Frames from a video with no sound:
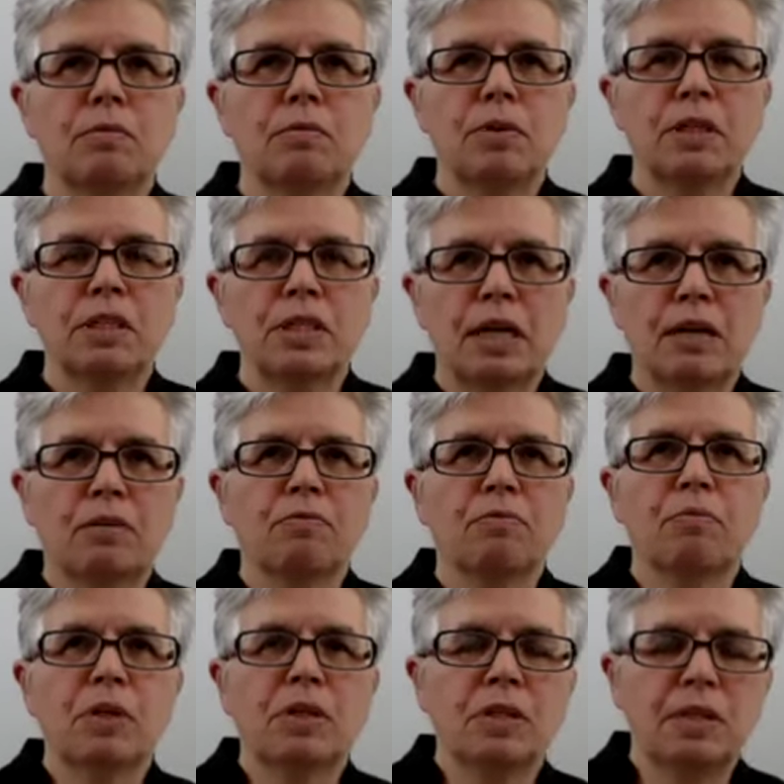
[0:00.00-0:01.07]
instead of
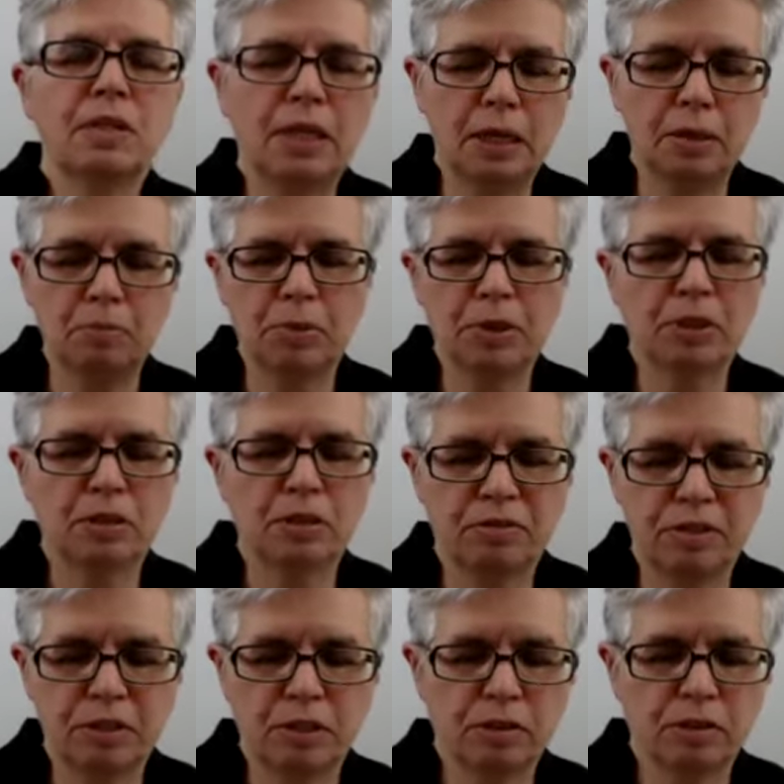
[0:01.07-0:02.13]
with the inbuilt
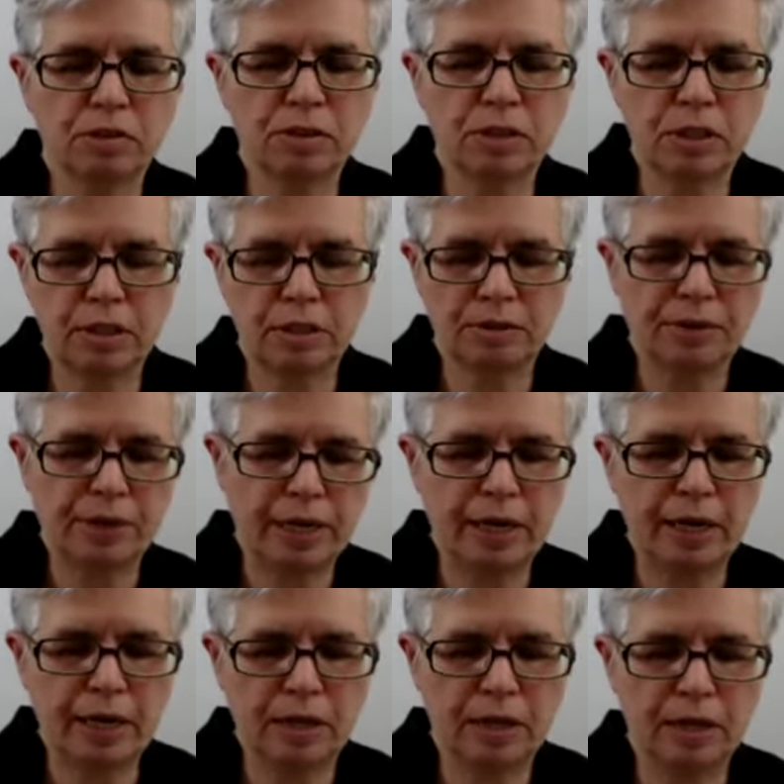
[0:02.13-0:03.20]
filters in your air
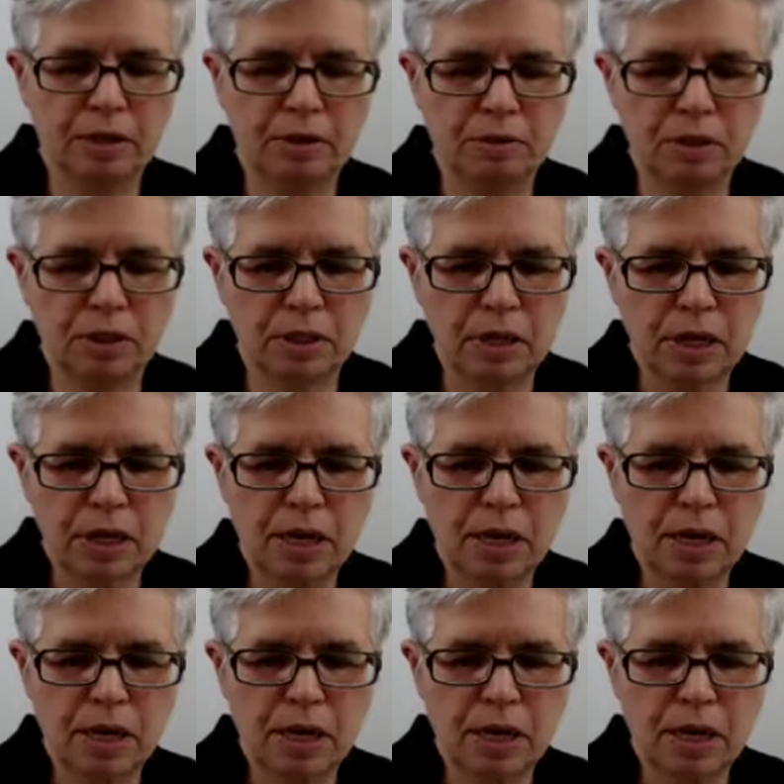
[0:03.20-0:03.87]
handling unit